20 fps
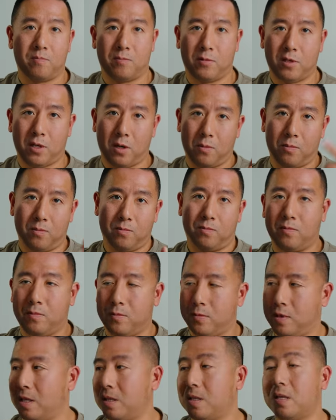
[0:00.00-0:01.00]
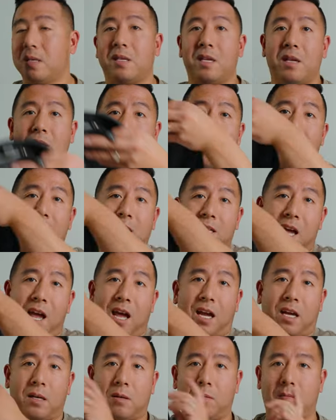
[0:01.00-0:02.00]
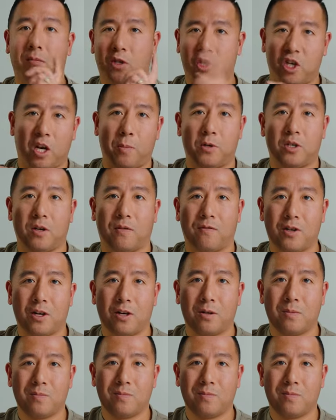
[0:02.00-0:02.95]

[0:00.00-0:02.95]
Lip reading: So this is the Think Tank Shapeshifter.